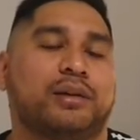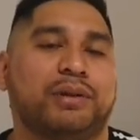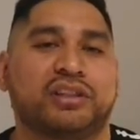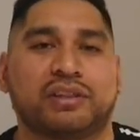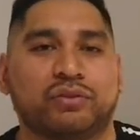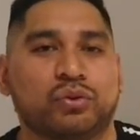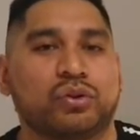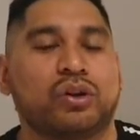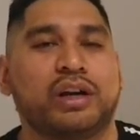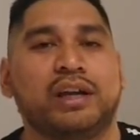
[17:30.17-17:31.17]
Peter Steph
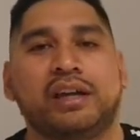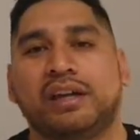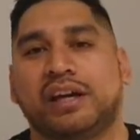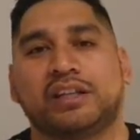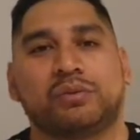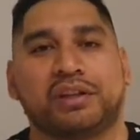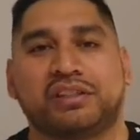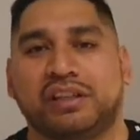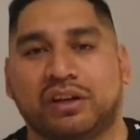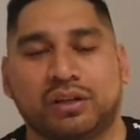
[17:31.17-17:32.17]
Toy, as well
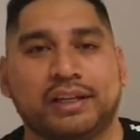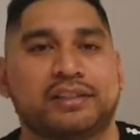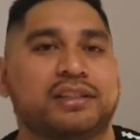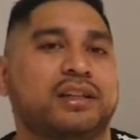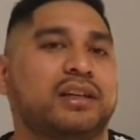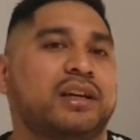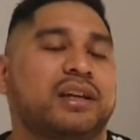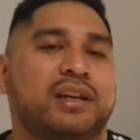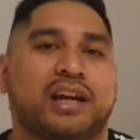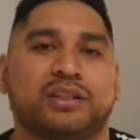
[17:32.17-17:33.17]
as Kolisi,
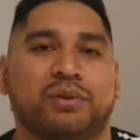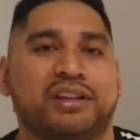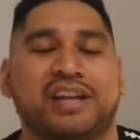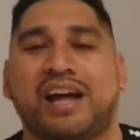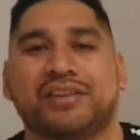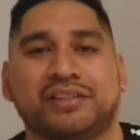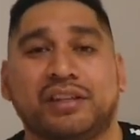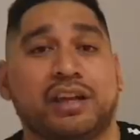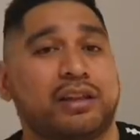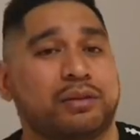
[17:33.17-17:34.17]
as well as others
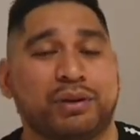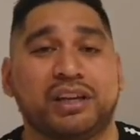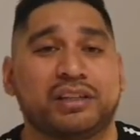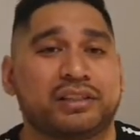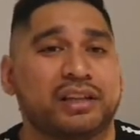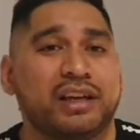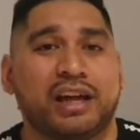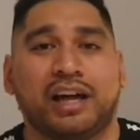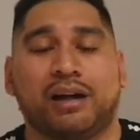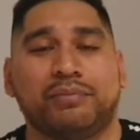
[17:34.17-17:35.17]
in there, the Beast.
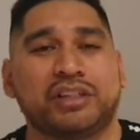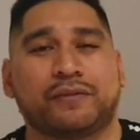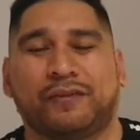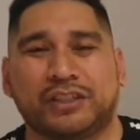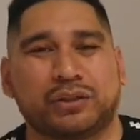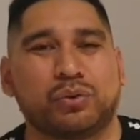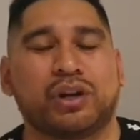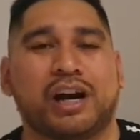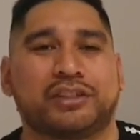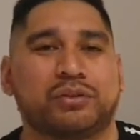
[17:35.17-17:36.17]
These are physical
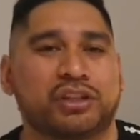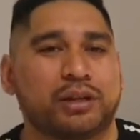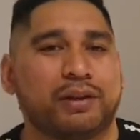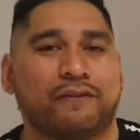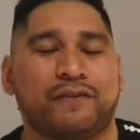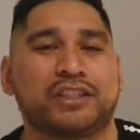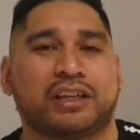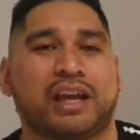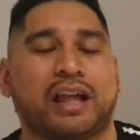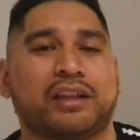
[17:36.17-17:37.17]
guys, so it's going to be a
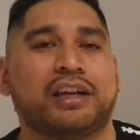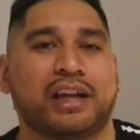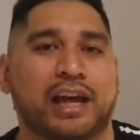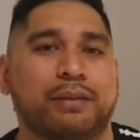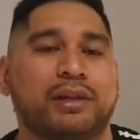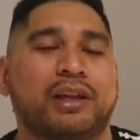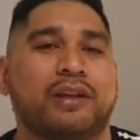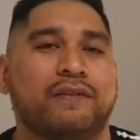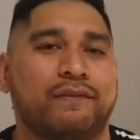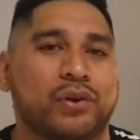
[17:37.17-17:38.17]
physicality game
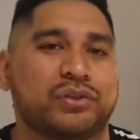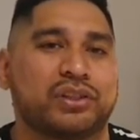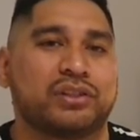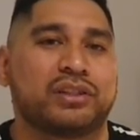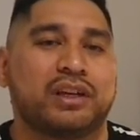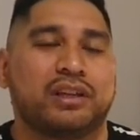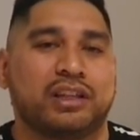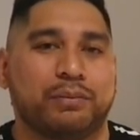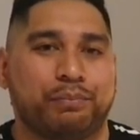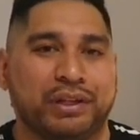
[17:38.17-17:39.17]
versus
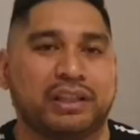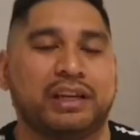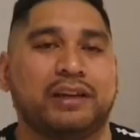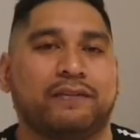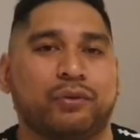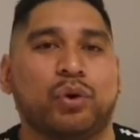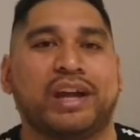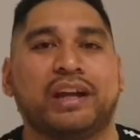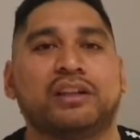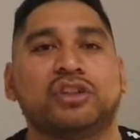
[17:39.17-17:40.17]
the ability
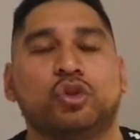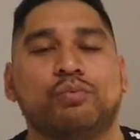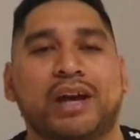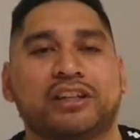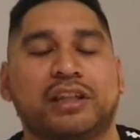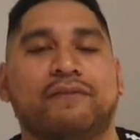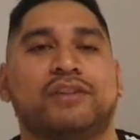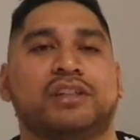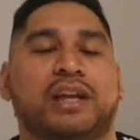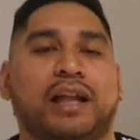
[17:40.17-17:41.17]
for England to match that
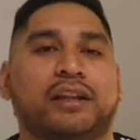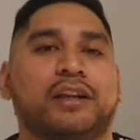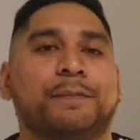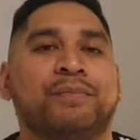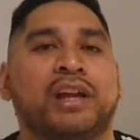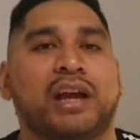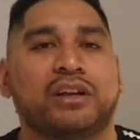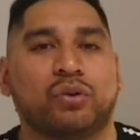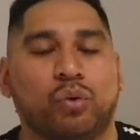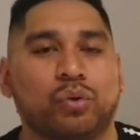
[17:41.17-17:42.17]
physicality
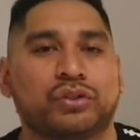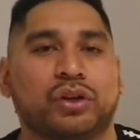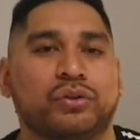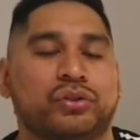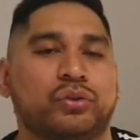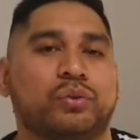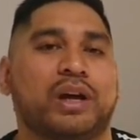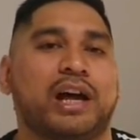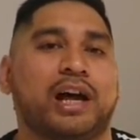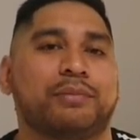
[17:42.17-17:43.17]
and also
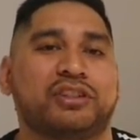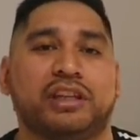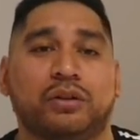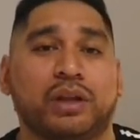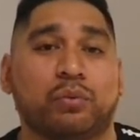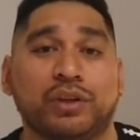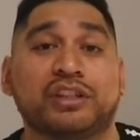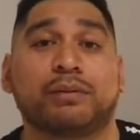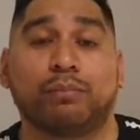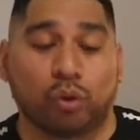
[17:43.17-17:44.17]
to steal and
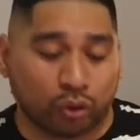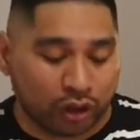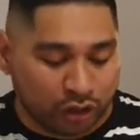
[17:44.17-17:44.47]
win some ball